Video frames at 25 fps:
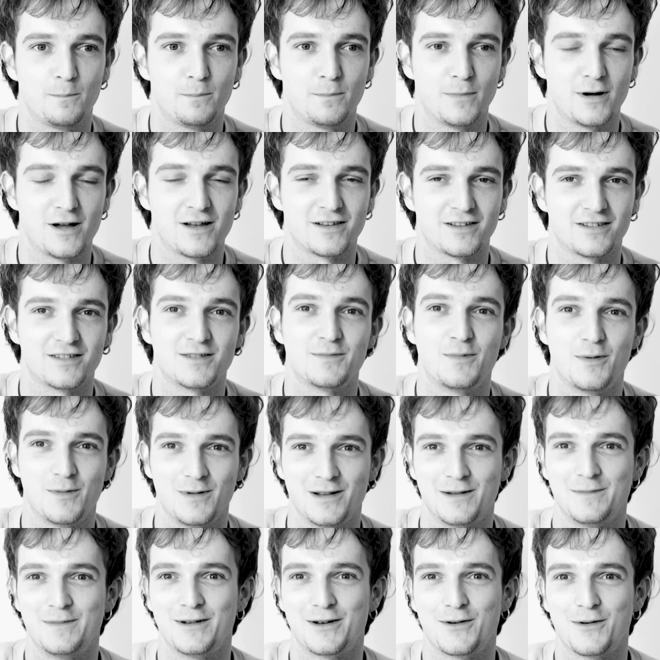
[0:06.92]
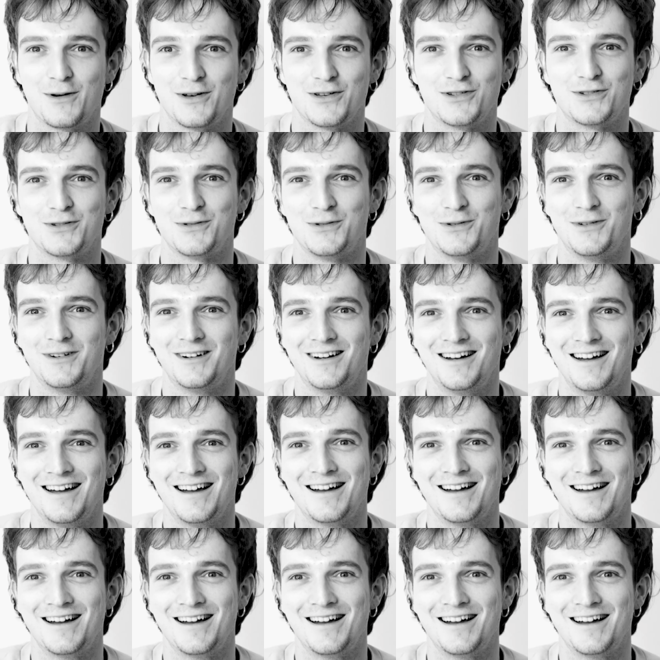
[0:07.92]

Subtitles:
My answers are probably going to be quite short.